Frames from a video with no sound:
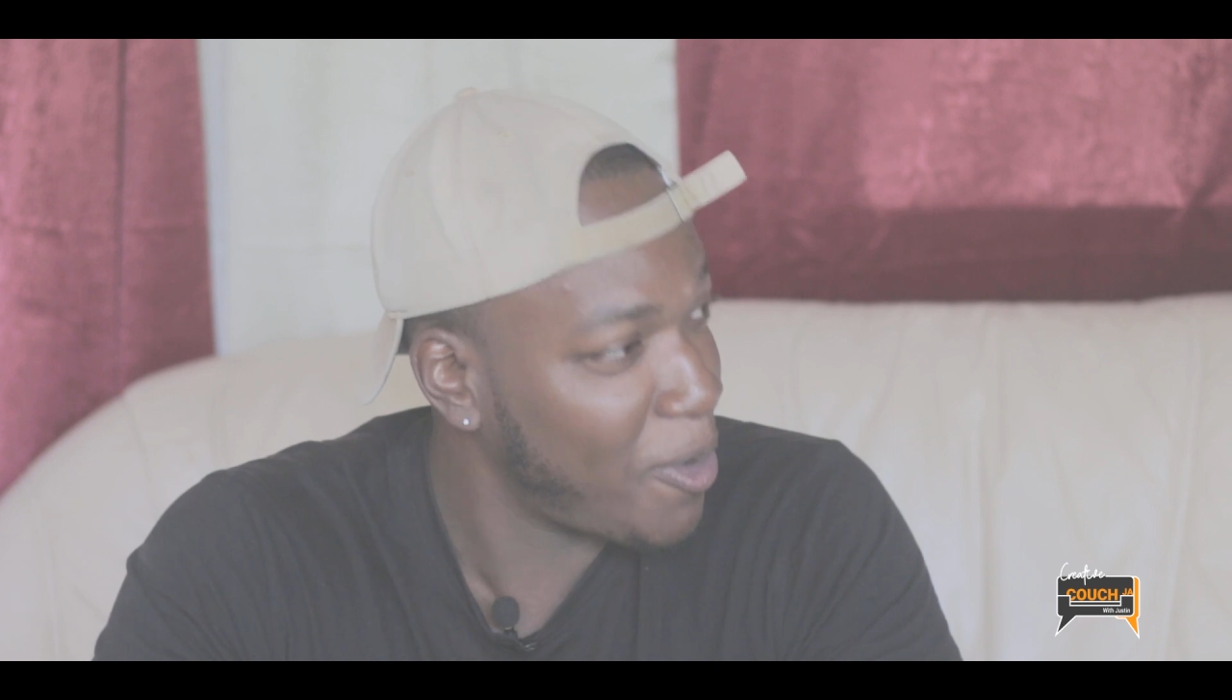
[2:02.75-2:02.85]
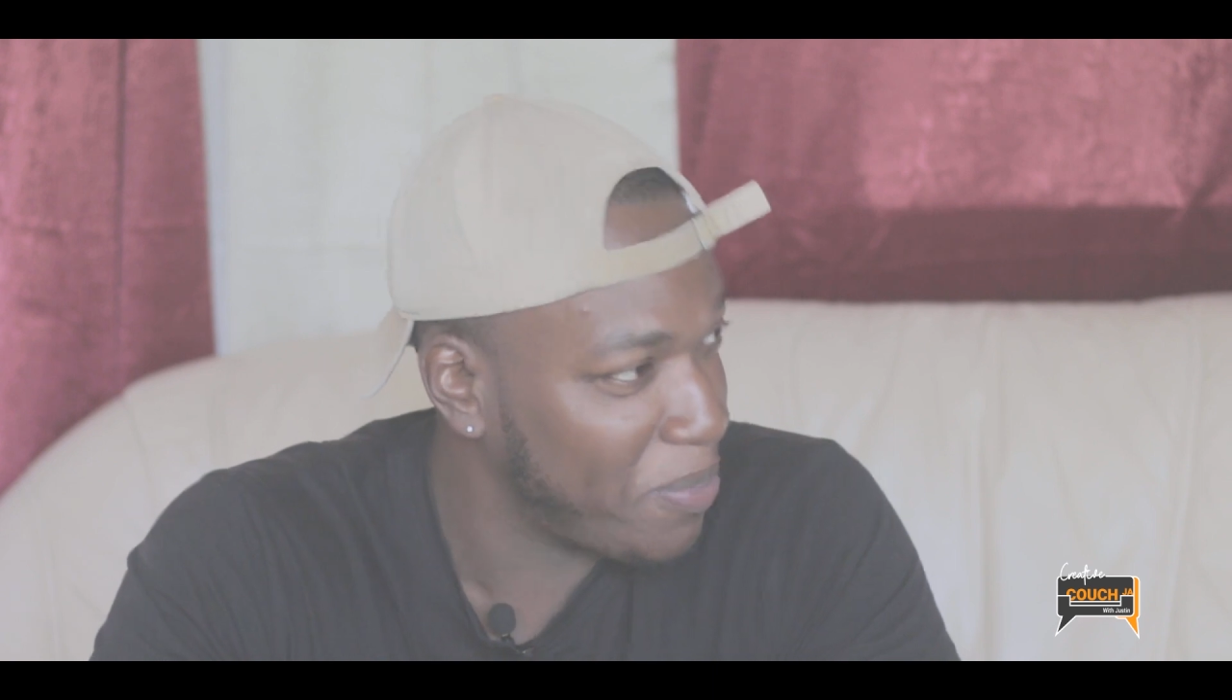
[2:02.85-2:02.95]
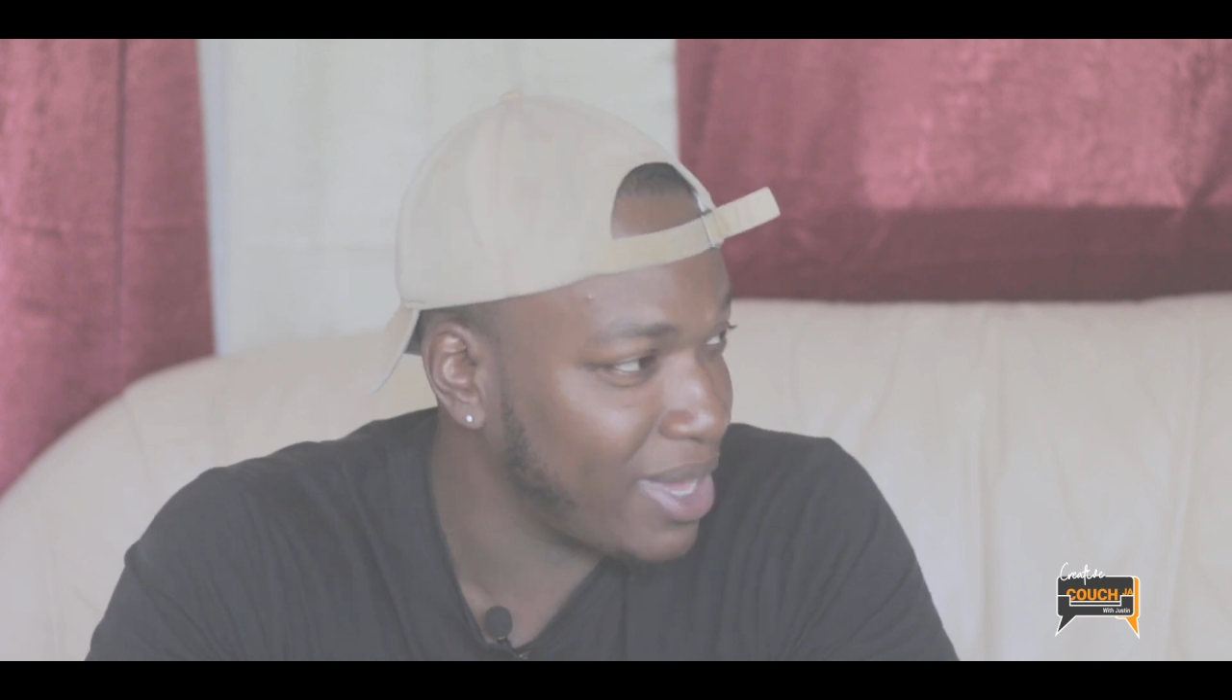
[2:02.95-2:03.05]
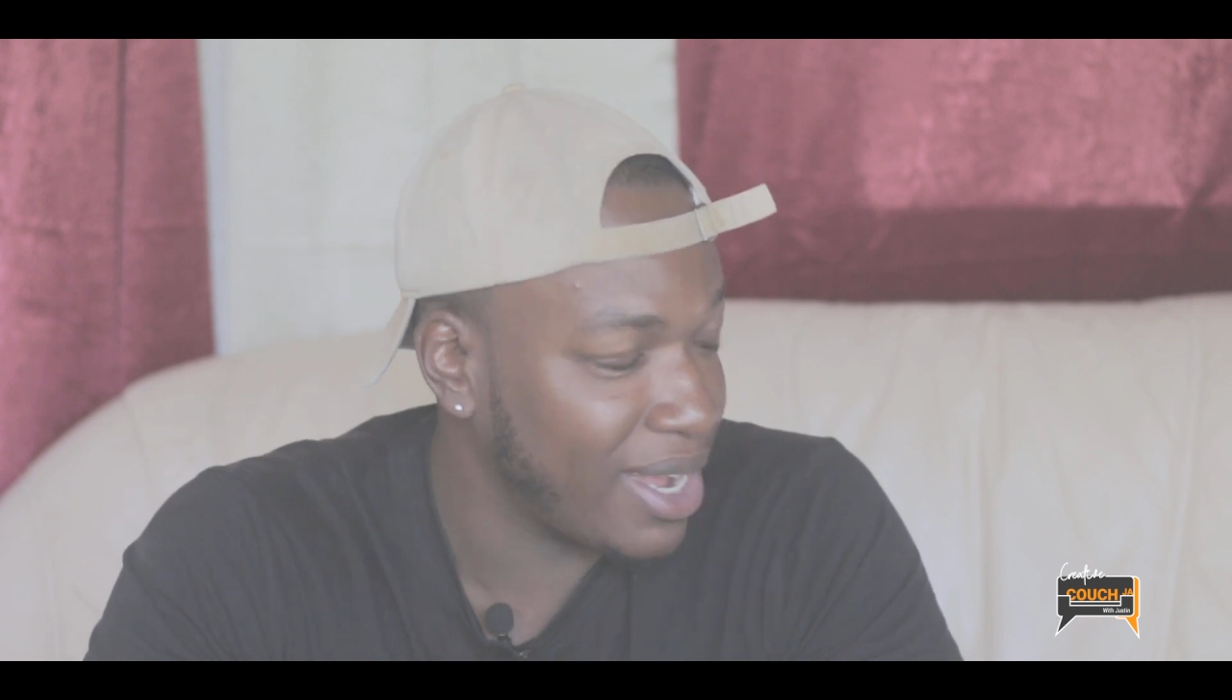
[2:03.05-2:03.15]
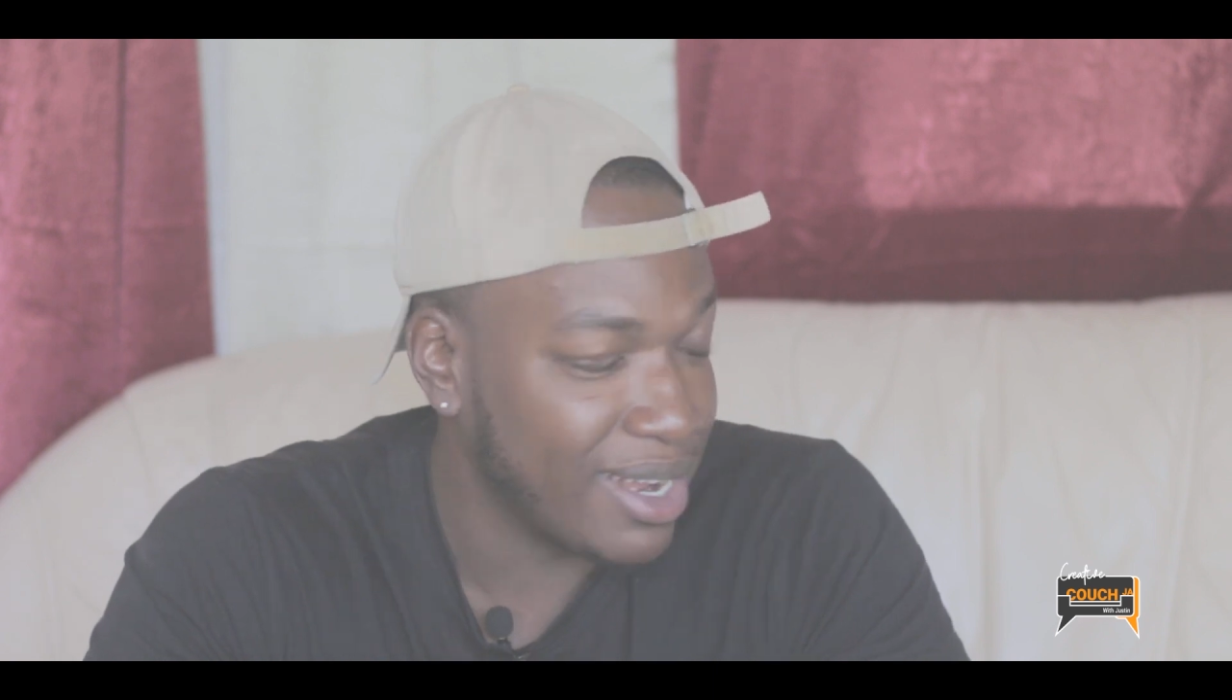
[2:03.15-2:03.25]
a
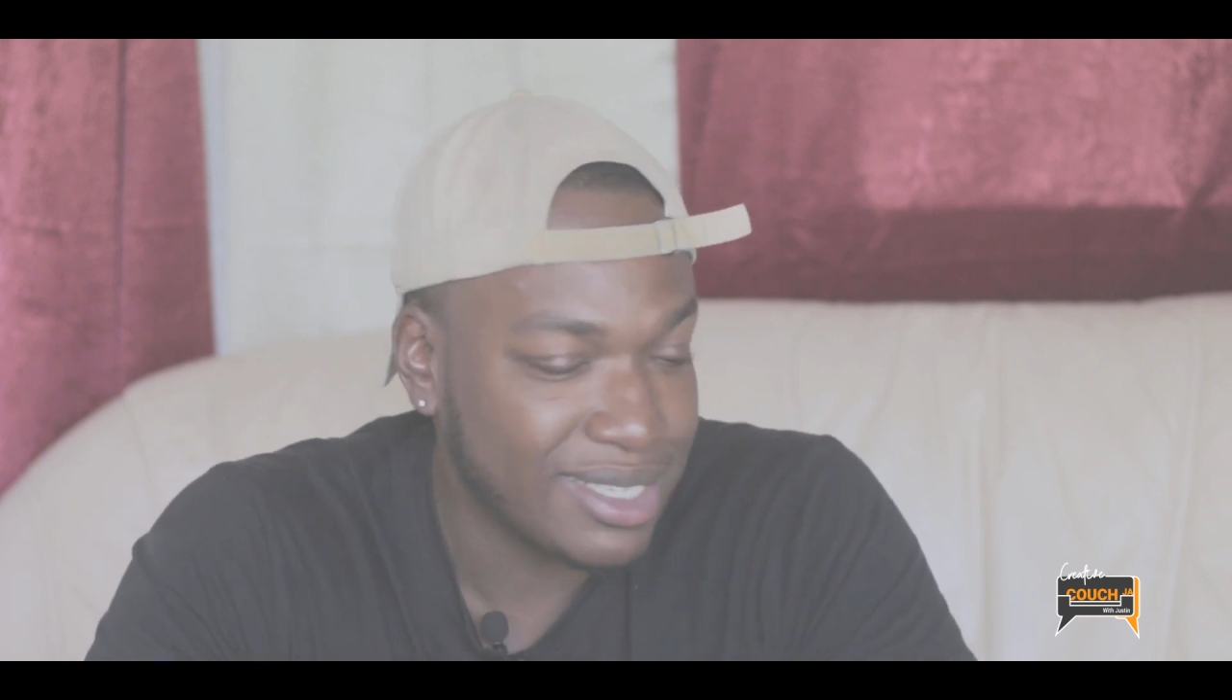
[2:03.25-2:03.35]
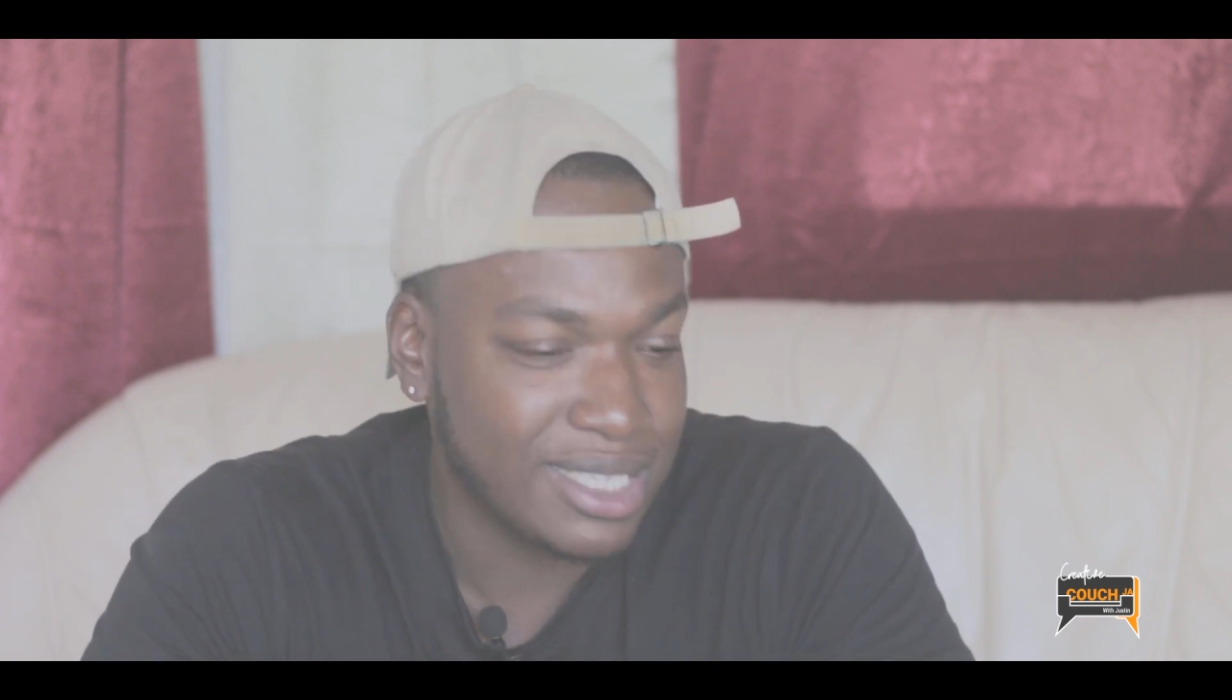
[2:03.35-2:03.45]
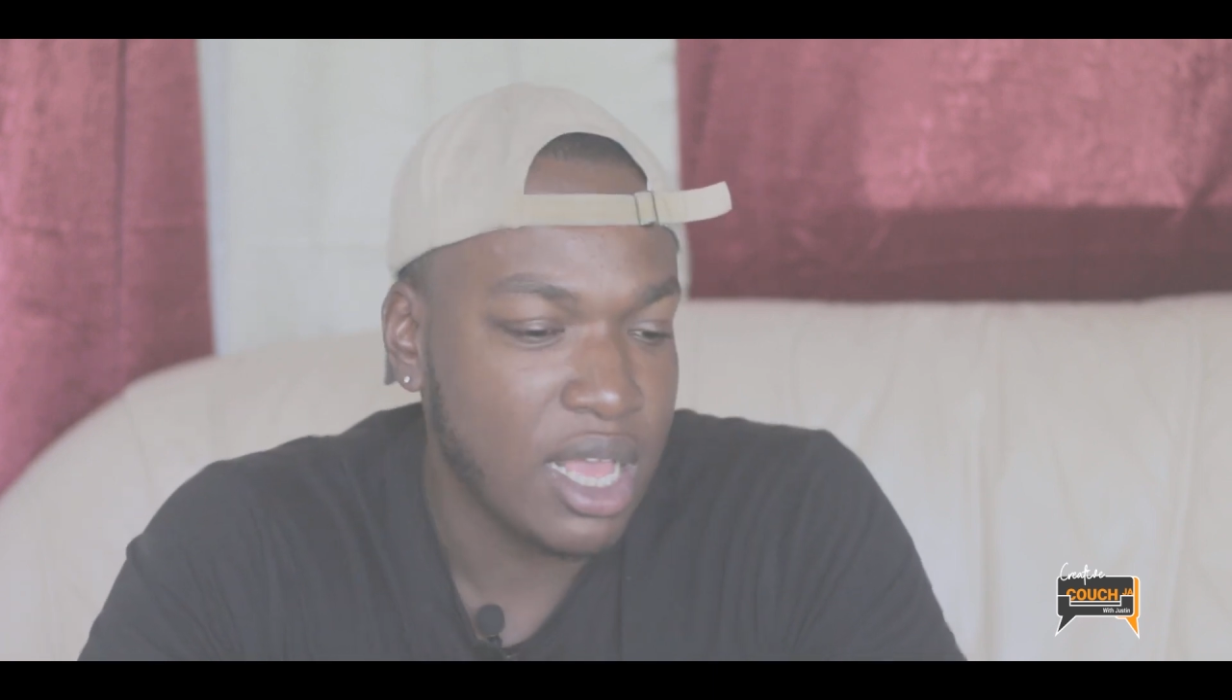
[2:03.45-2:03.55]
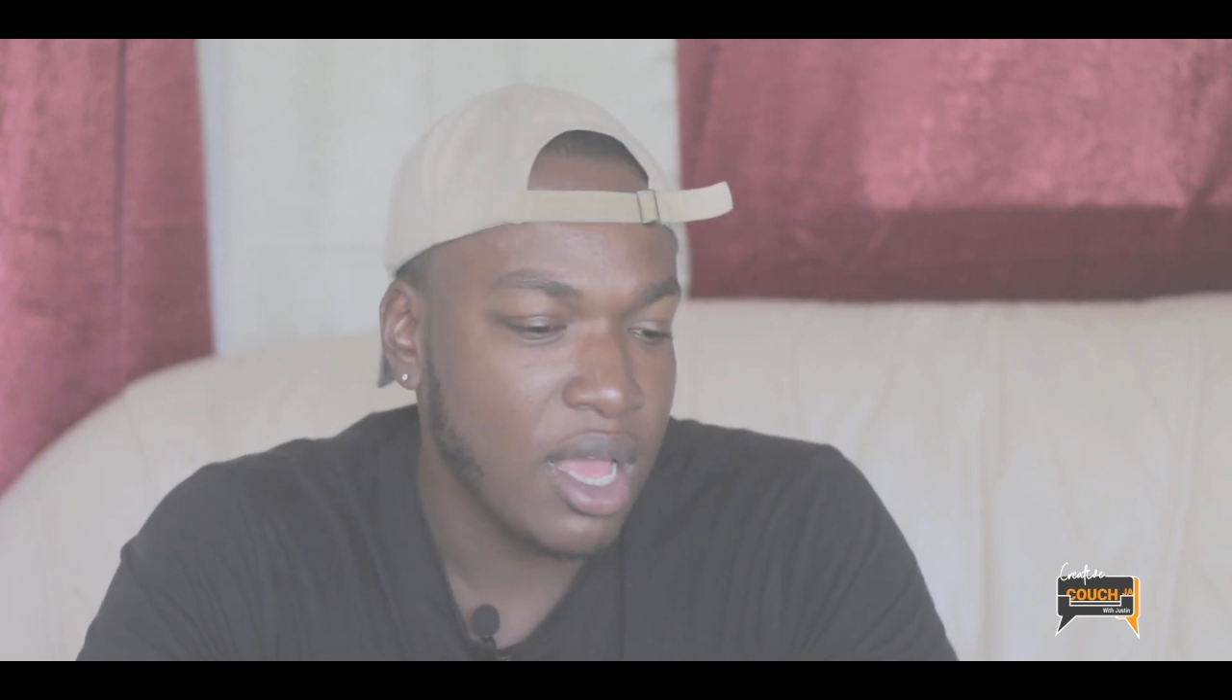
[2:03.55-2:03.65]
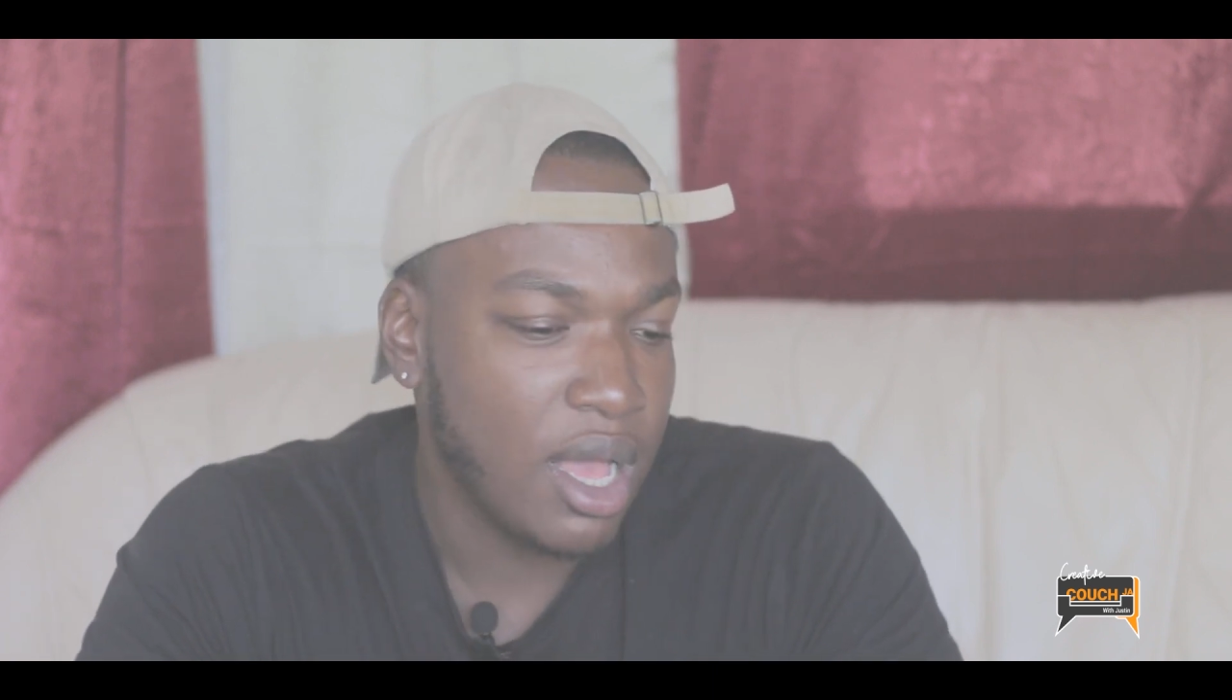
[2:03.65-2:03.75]
couple of years,